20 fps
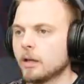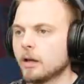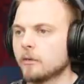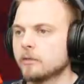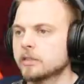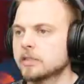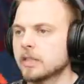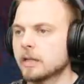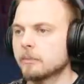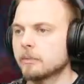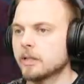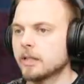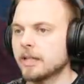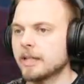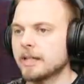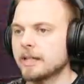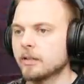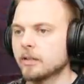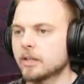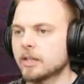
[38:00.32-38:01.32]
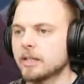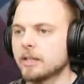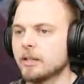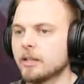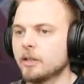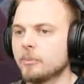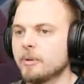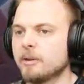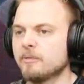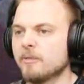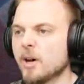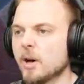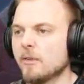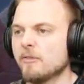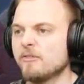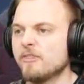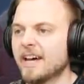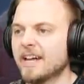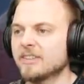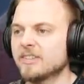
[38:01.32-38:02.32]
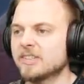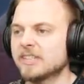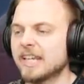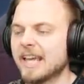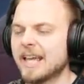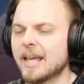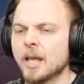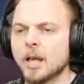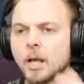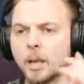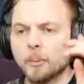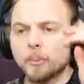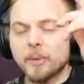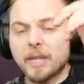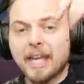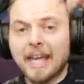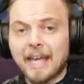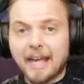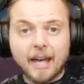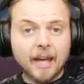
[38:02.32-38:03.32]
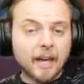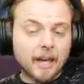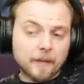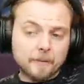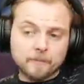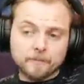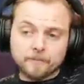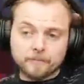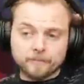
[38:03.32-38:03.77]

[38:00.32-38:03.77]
Obviously, I'm going to get it looking a little bit more fancy. But yeah, um...